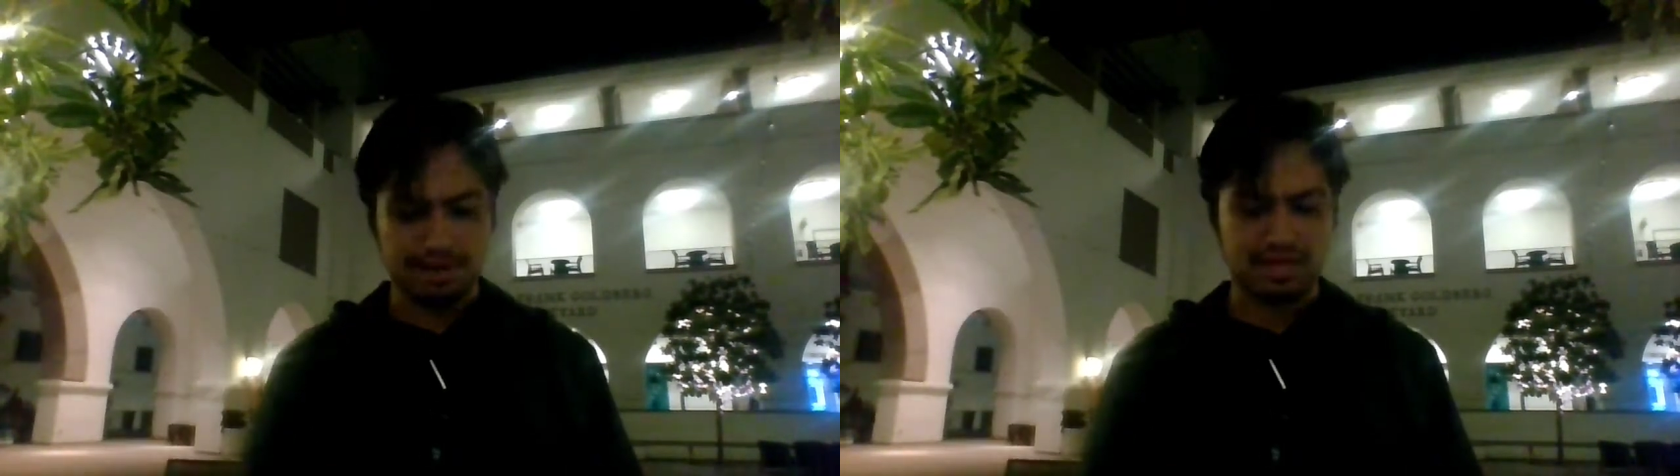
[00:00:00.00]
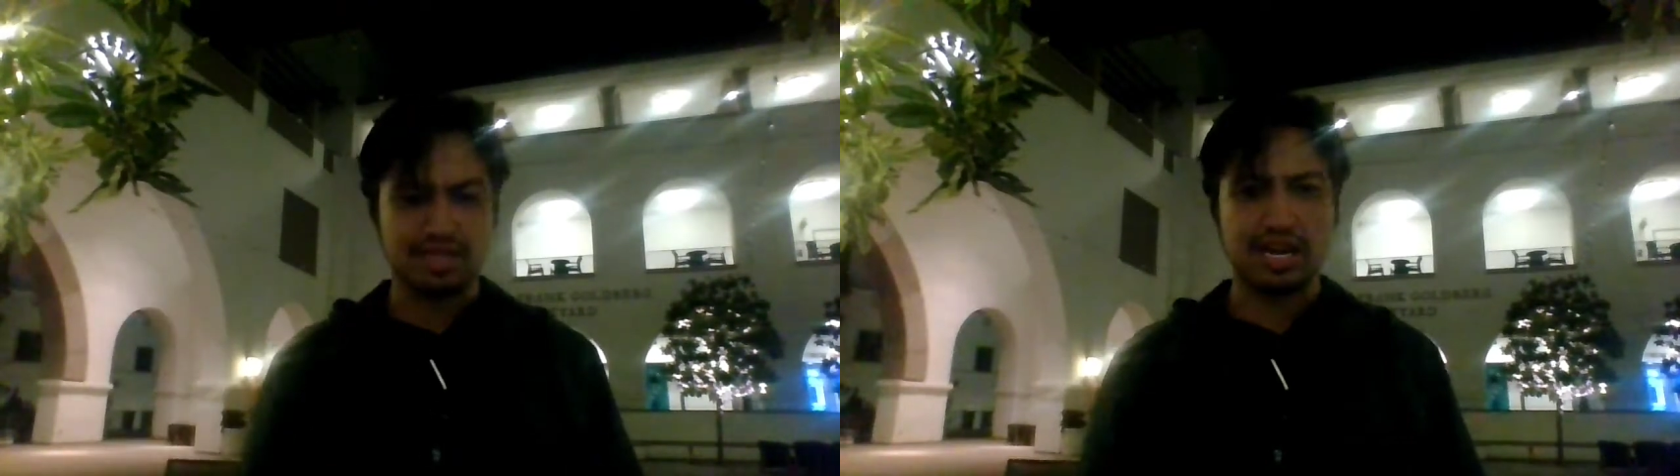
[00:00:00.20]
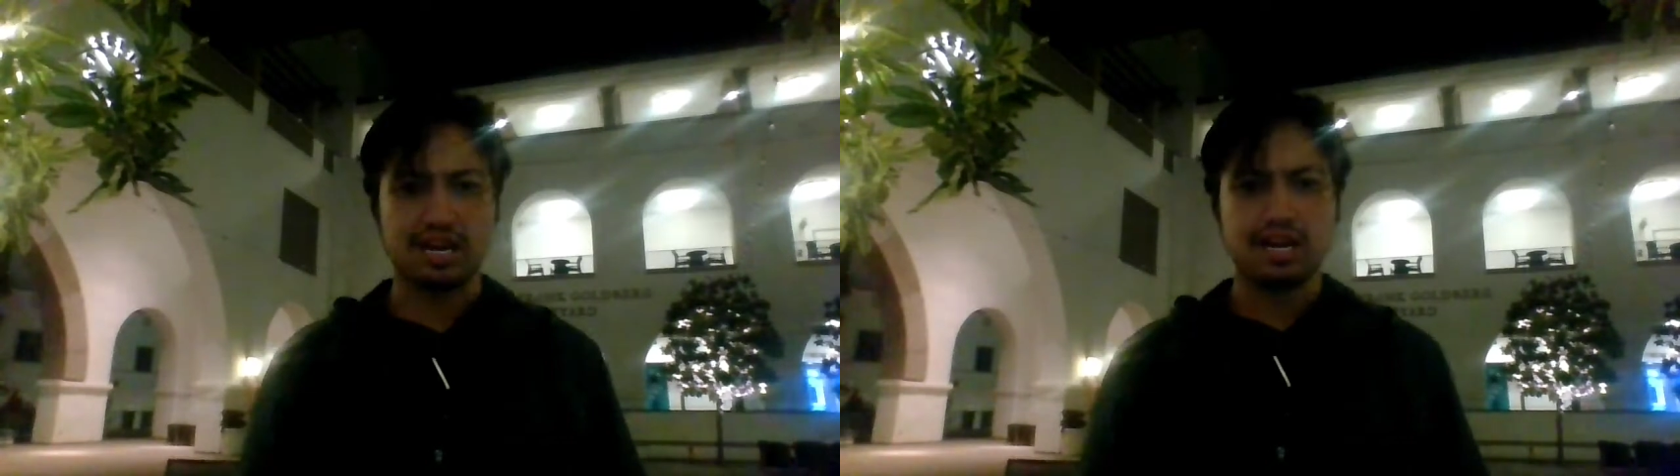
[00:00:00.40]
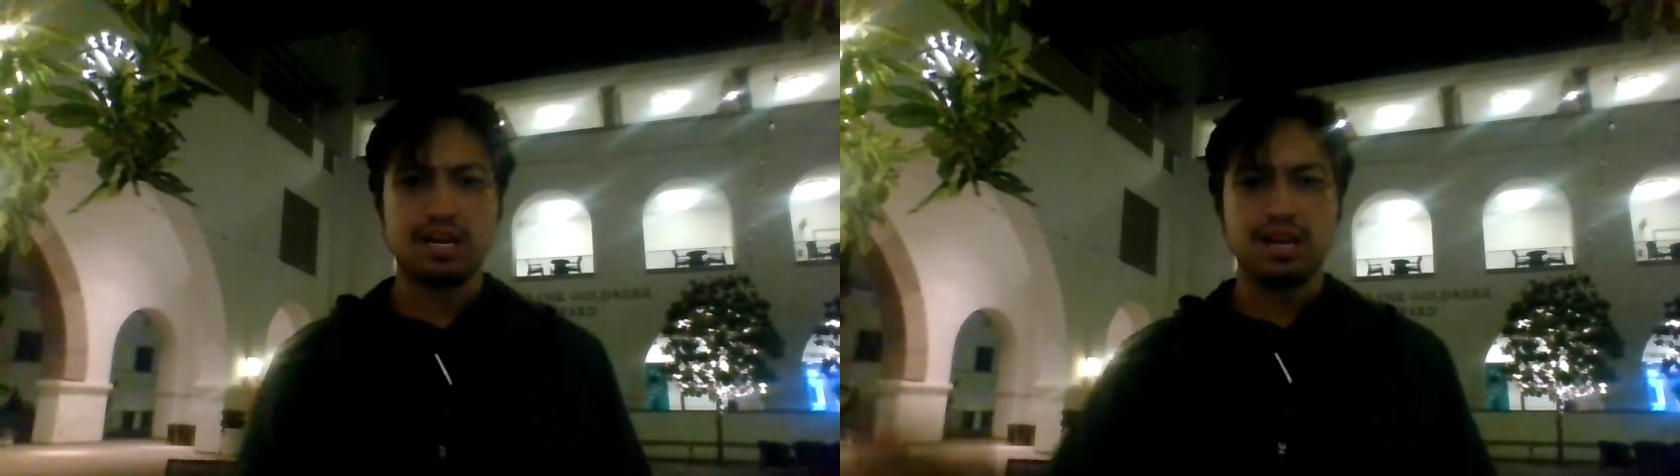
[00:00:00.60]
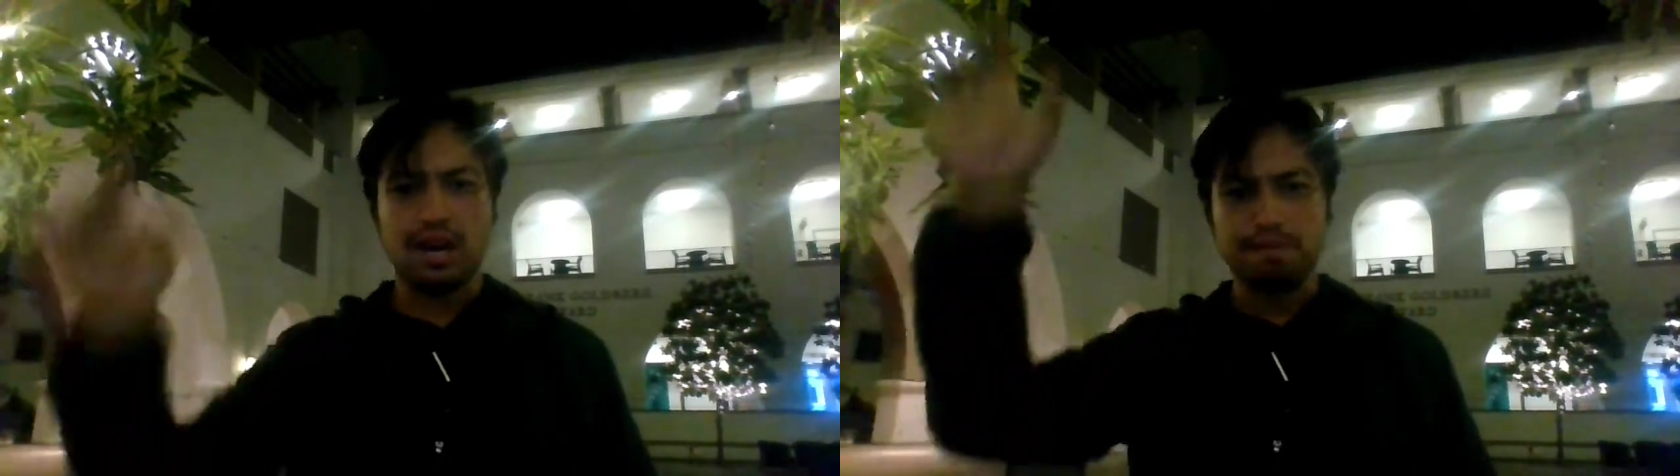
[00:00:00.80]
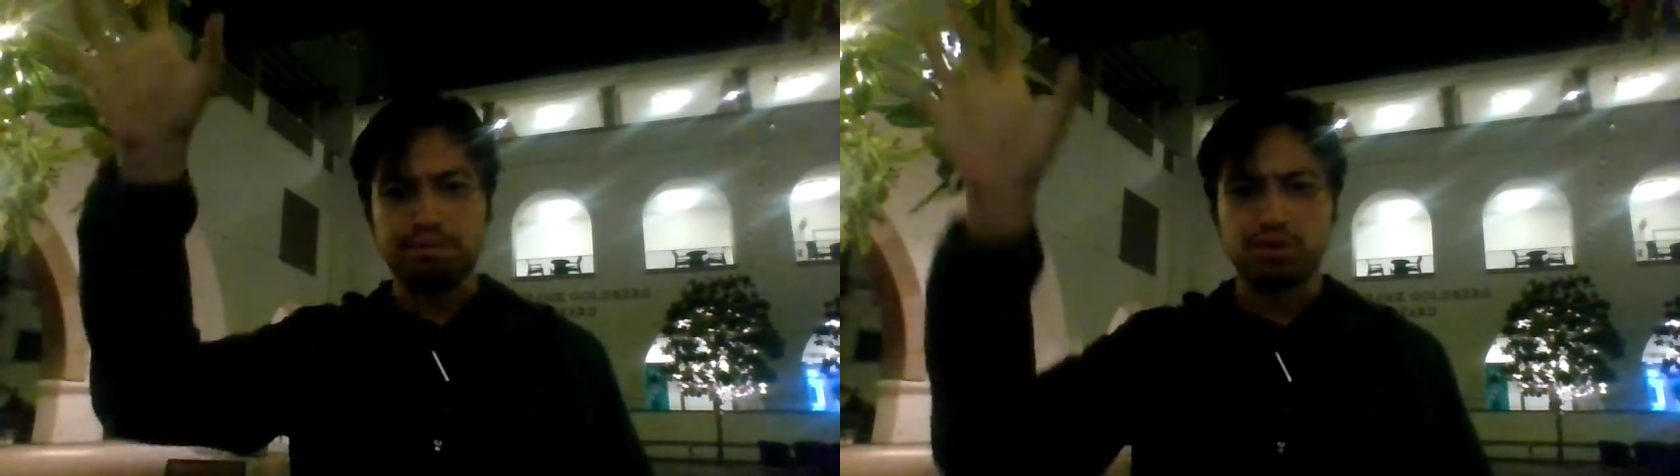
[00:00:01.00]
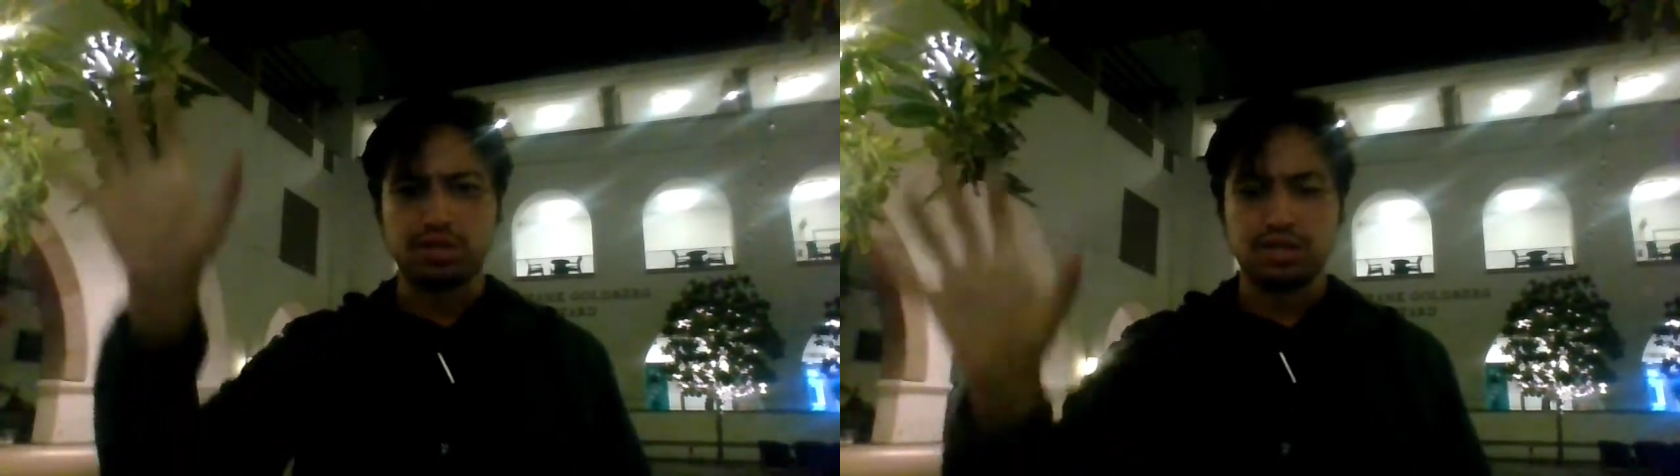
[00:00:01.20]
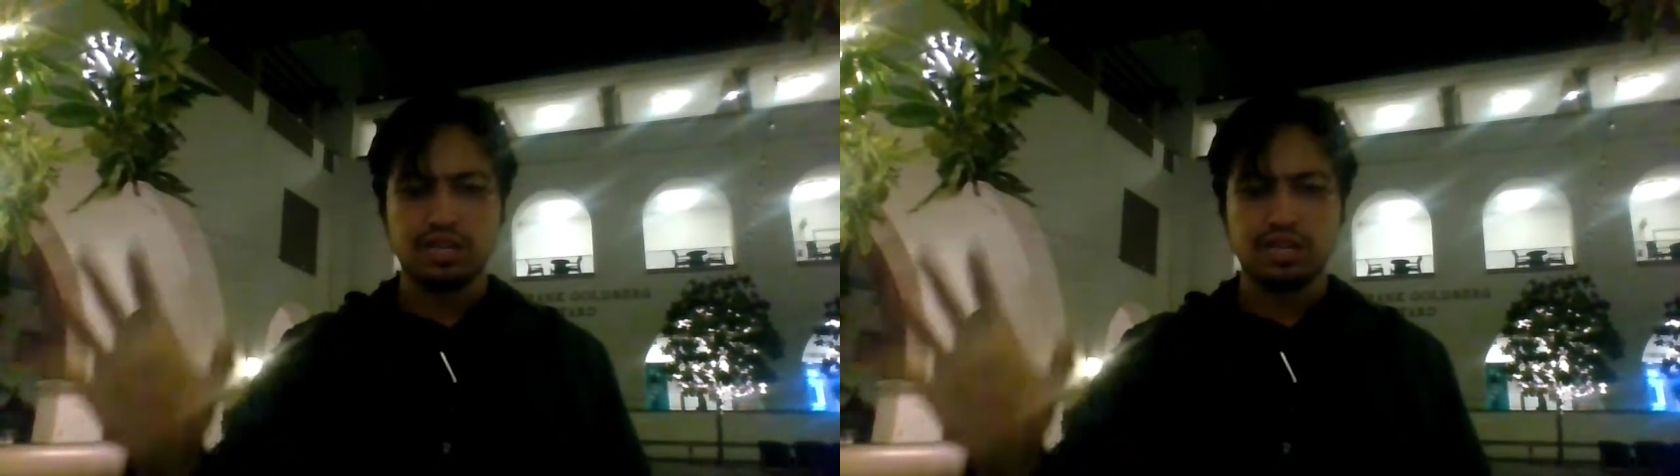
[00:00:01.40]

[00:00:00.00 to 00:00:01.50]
Mount Diablo, the devil.